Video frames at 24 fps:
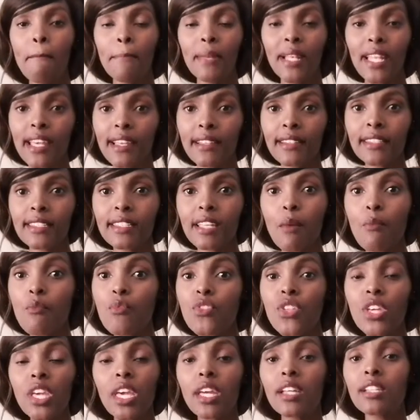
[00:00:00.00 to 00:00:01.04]
Plan
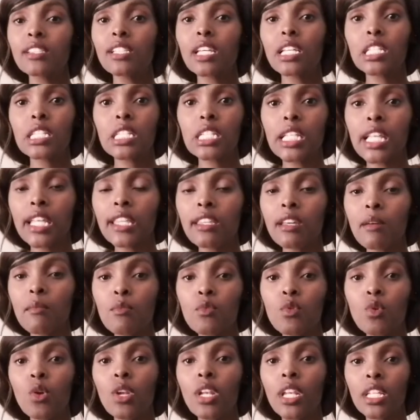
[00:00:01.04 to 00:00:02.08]
something and just let
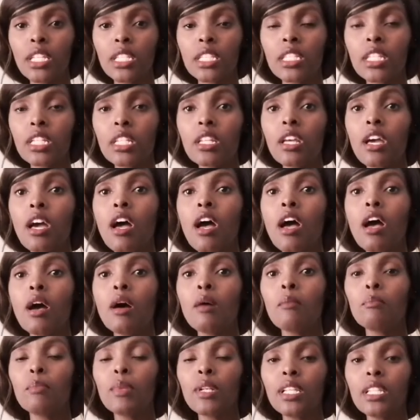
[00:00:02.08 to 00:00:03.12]
them know, listen,
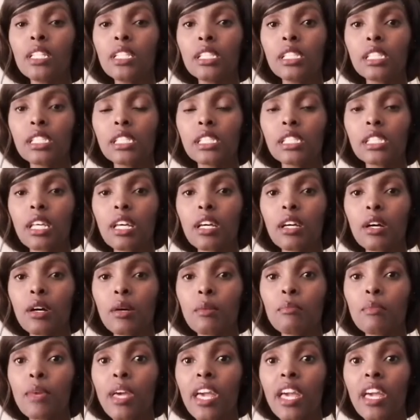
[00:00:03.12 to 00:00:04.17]
please
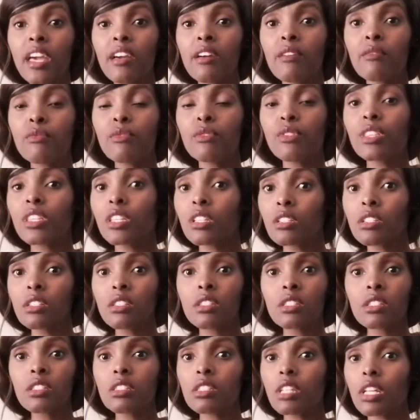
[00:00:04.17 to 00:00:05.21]
have this
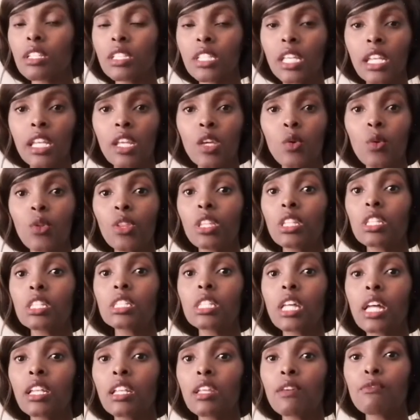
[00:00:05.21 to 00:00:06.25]
Saturday or this
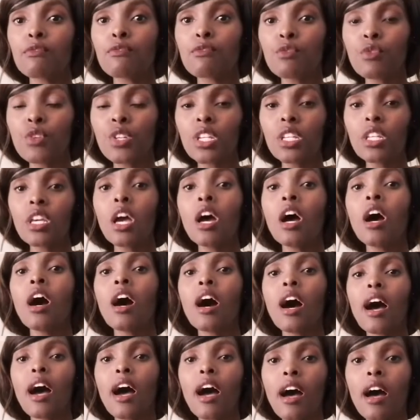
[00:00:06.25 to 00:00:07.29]
Sunday free.
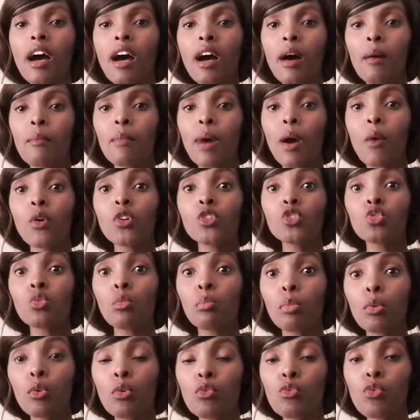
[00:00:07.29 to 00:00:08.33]
I want to
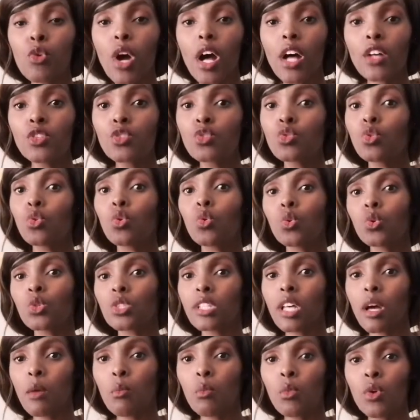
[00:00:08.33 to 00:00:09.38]
book for us to go
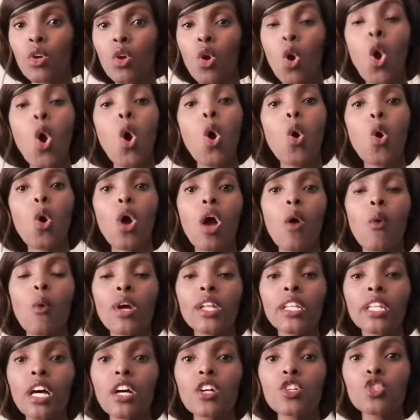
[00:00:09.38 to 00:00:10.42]
somewhere, or I
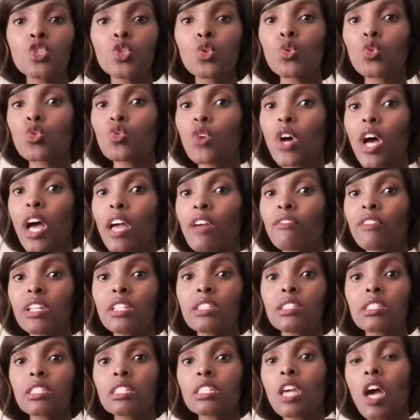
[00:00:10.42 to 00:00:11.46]
want us to drive
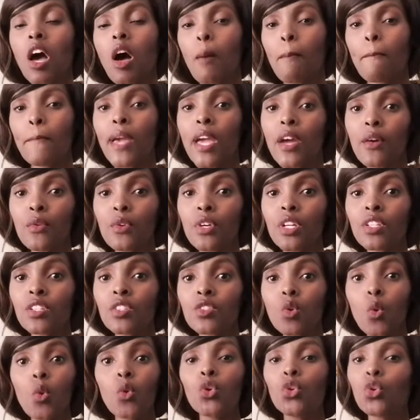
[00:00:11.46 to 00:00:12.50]
and see our
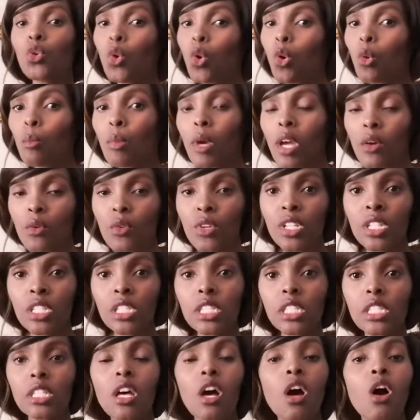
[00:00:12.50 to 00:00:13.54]
parents or your
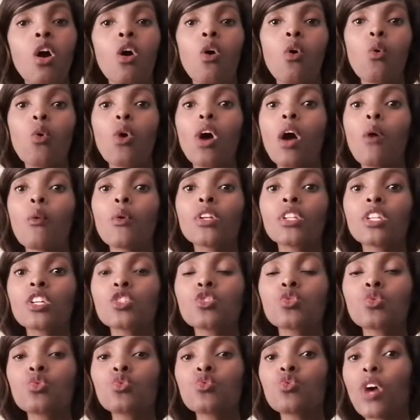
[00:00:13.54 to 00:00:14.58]
parents, or I want us
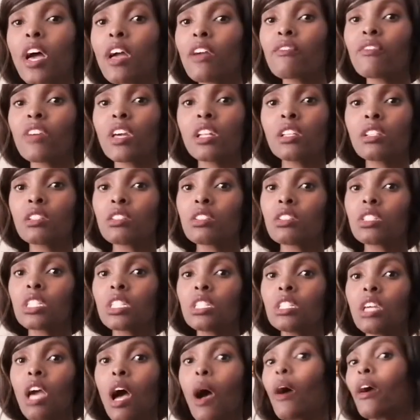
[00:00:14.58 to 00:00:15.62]
to drive and
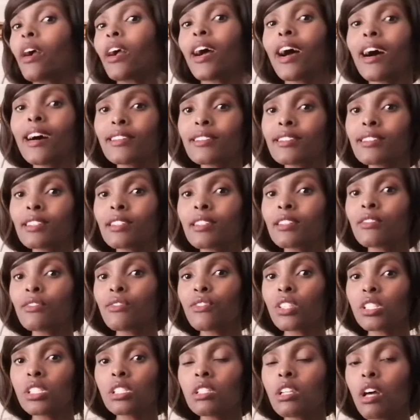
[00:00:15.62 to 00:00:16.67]
see our cousin,
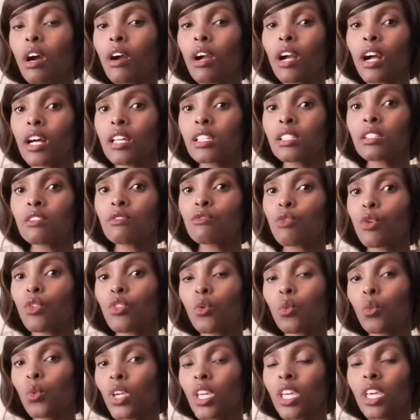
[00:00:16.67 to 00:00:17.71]
visit our cousin for
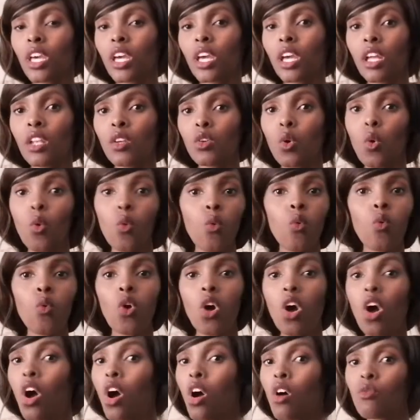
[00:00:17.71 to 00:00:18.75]
the weekend or
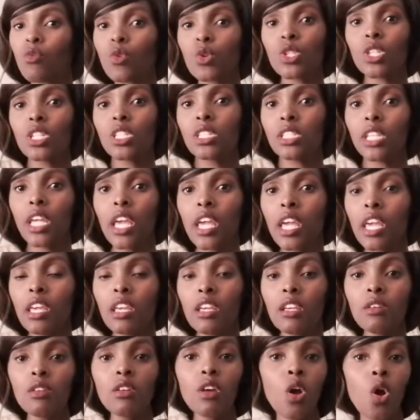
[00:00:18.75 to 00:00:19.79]
for the
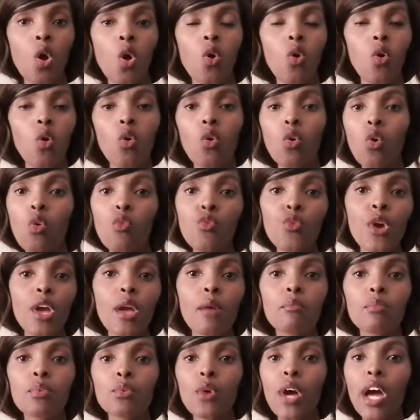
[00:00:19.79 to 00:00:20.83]
day, or go for a
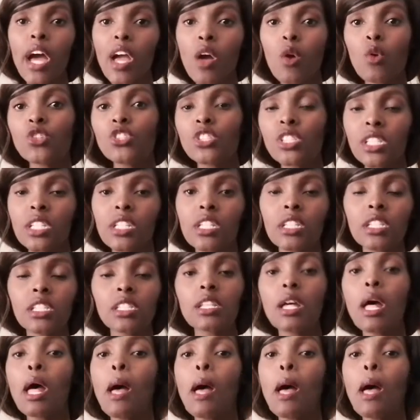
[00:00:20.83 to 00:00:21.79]
braai or chillers.